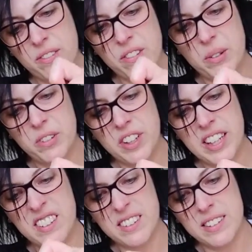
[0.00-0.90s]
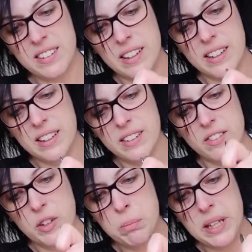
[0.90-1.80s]
fruit against the
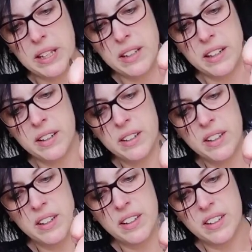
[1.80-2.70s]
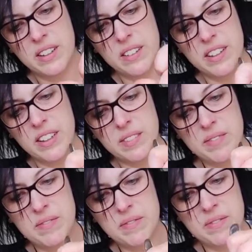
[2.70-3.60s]
sides of the beaker. Okay.